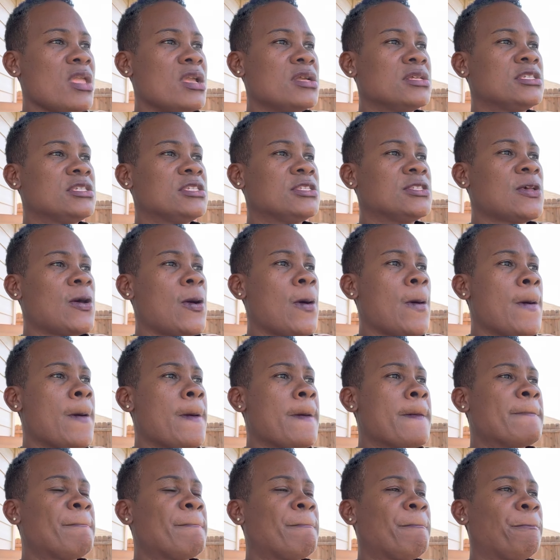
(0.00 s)

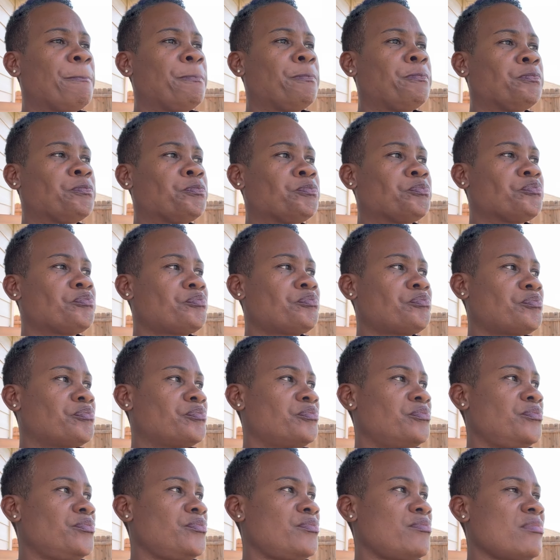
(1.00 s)
So,
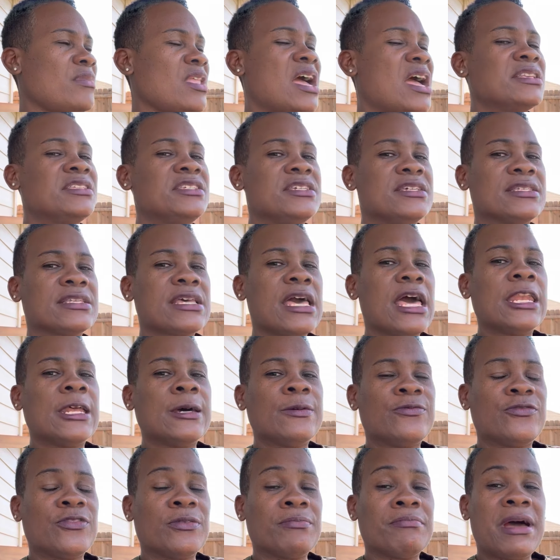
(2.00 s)
I just got
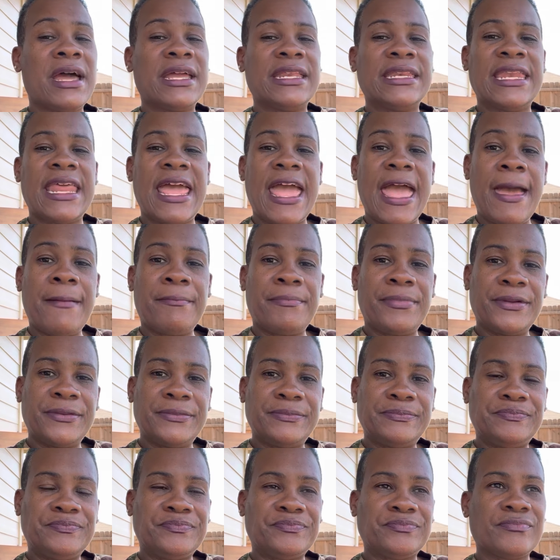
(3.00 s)
up from my nap.
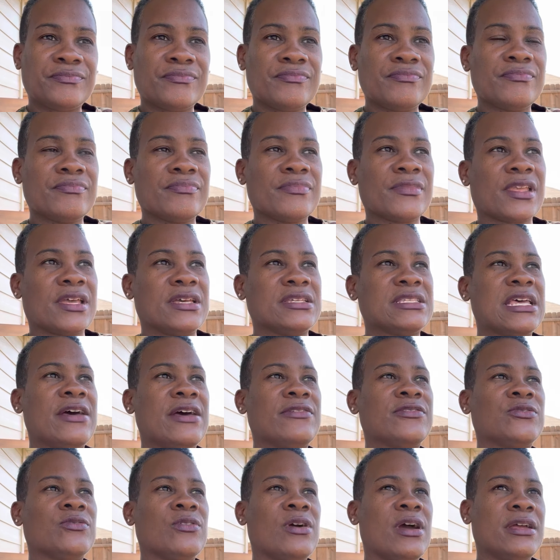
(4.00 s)
Because
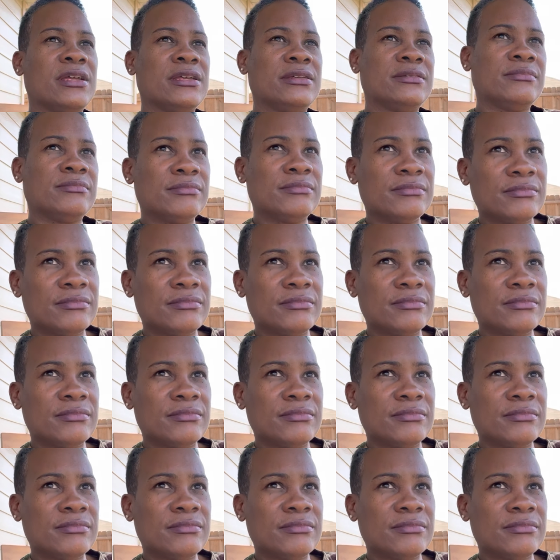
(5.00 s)
after I